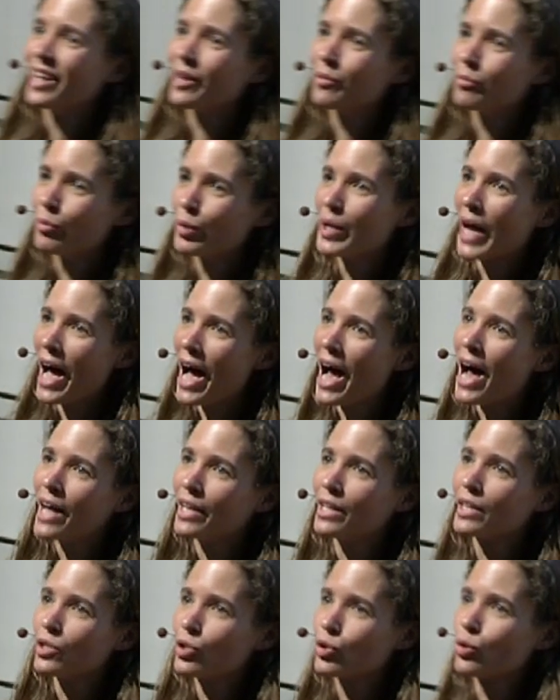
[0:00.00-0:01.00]
than we
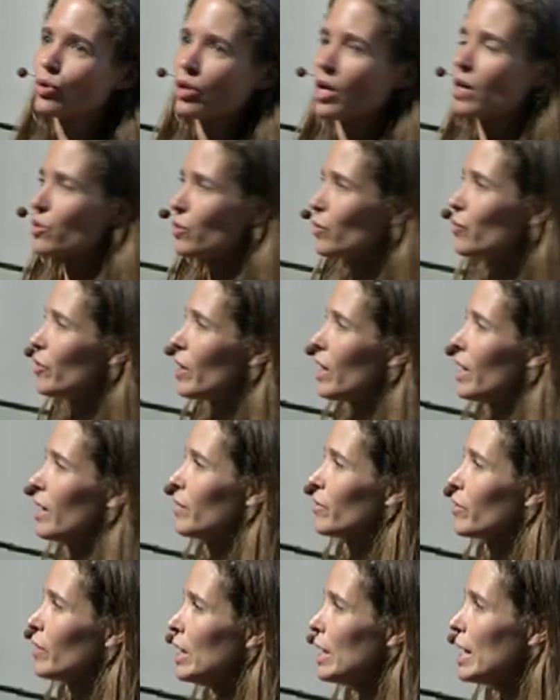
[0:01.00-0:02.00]
had in
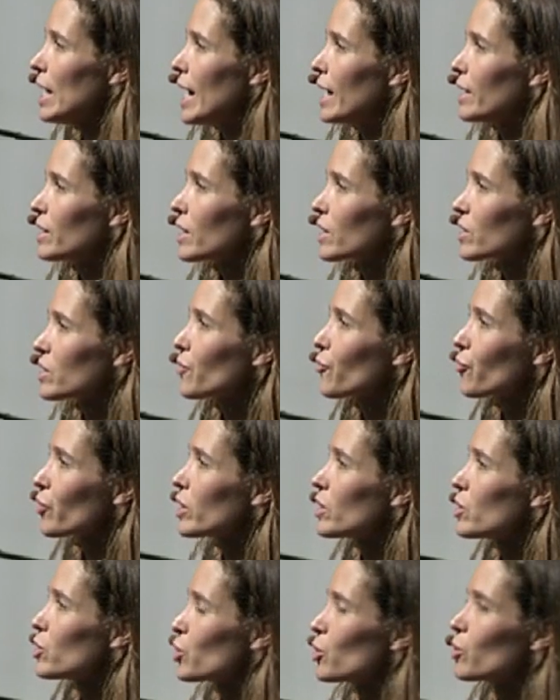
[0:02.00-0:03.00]
2005. And they're
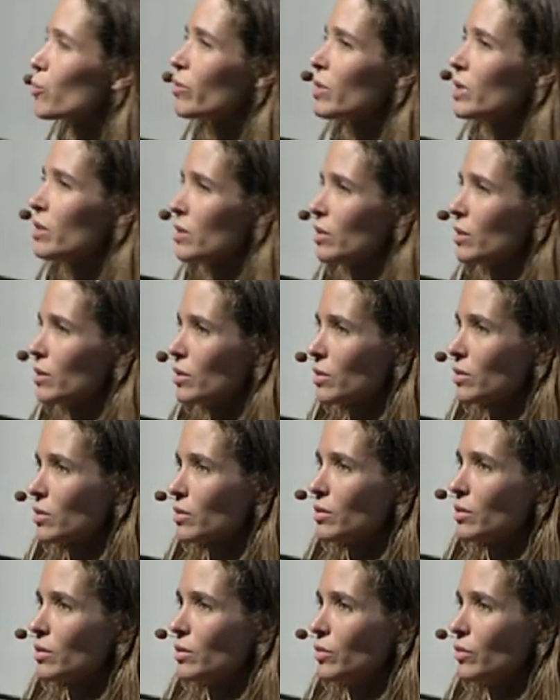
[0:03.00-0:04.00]
different in two
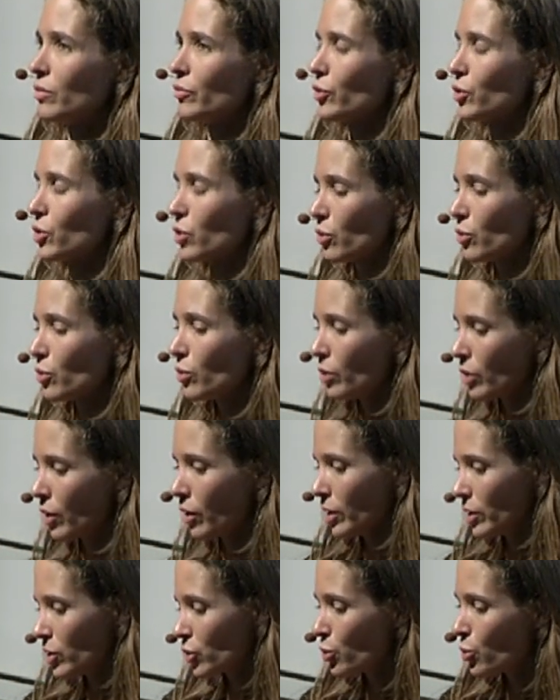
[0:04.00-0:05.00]
reasons,
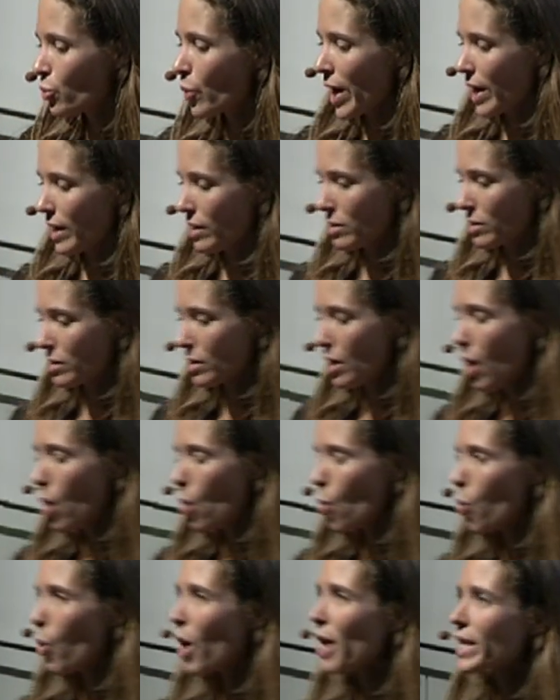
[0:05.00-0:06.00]
in two ways.
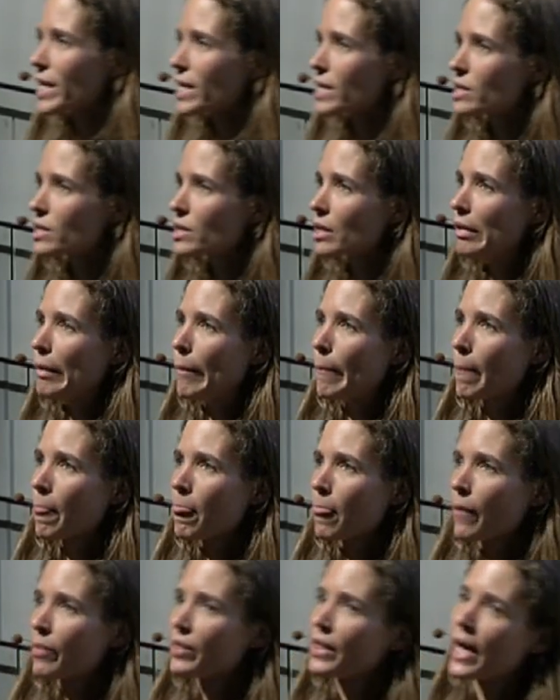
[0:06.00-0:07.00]
One is
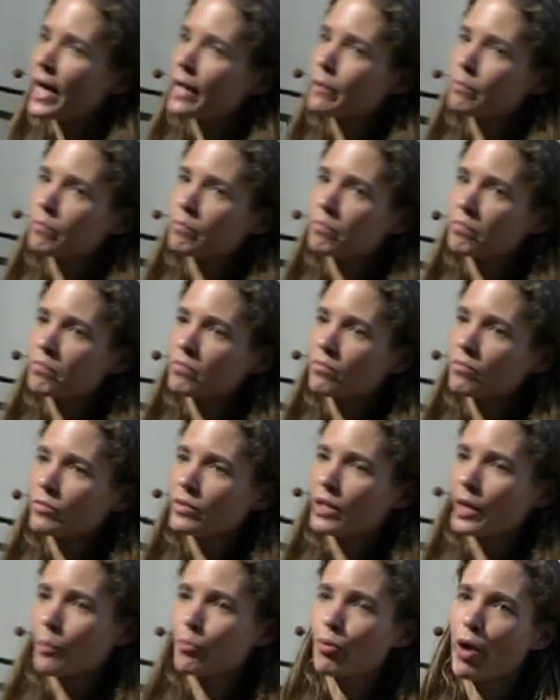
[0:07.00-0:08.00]
that
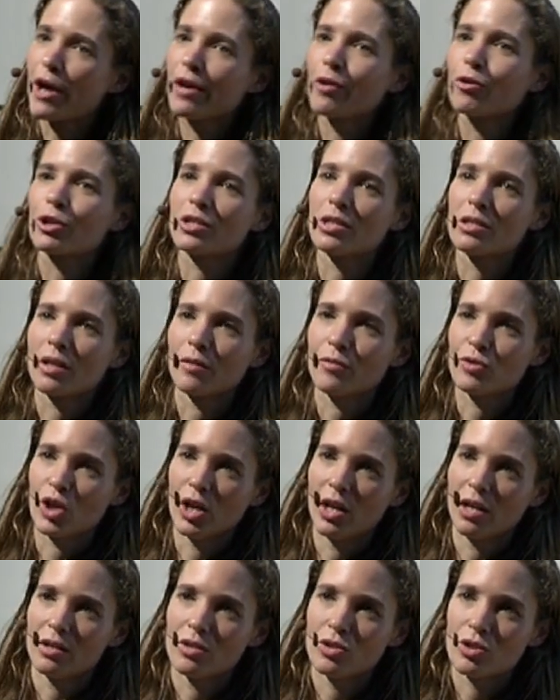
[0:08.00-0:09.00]
their priorities have
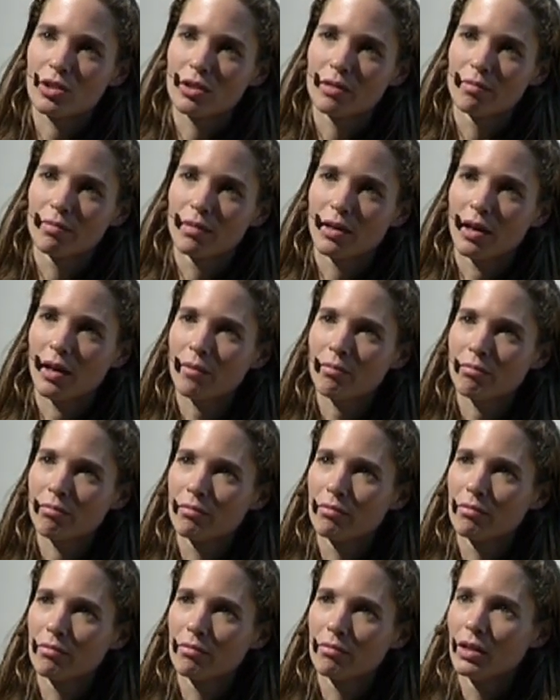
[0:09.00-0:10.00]
changed, yeah?
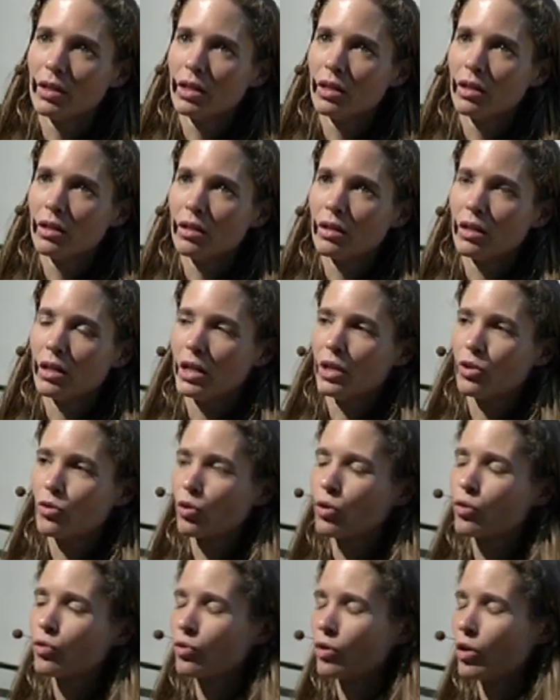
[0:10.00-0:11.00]

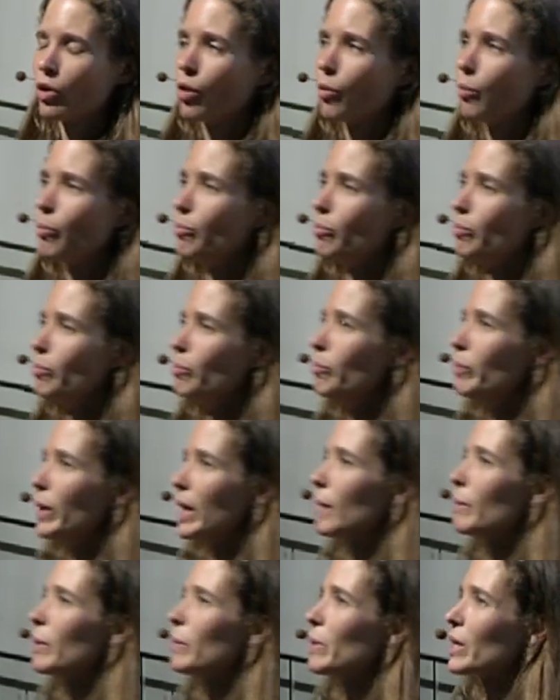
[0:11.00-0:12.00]
It's also
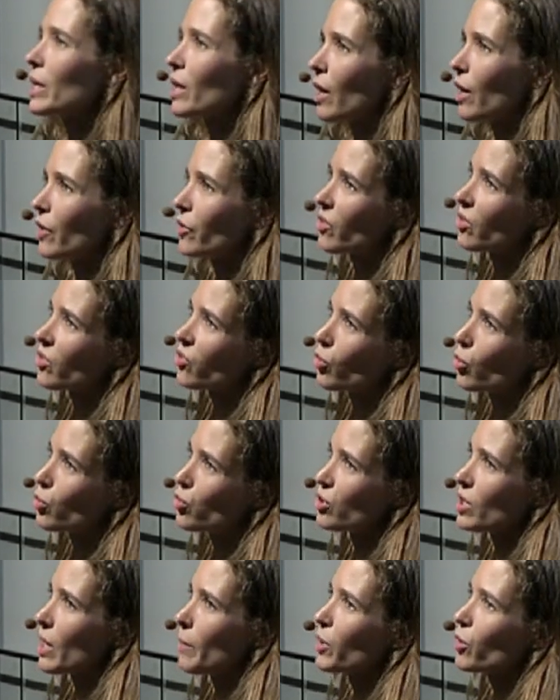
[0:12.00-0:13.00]
maybe because
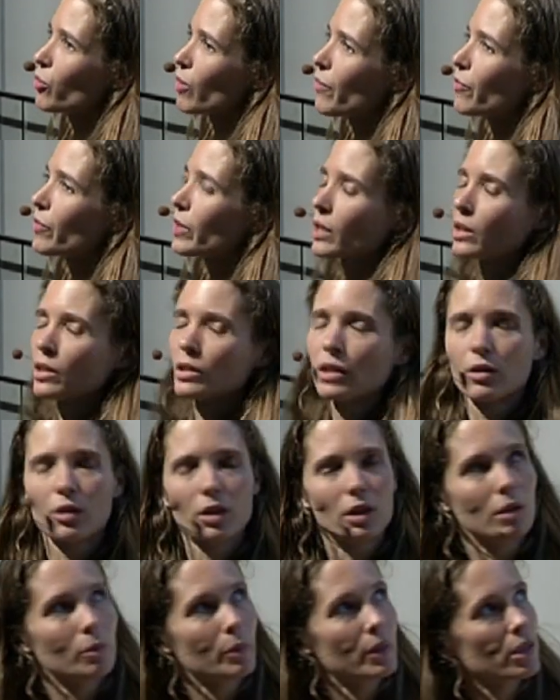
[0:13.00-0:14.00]
sociodemographically they're
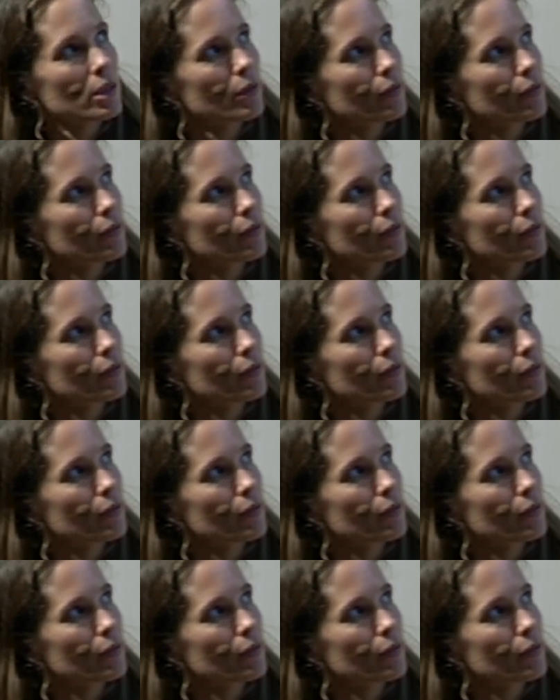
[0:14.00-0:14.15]
a little bit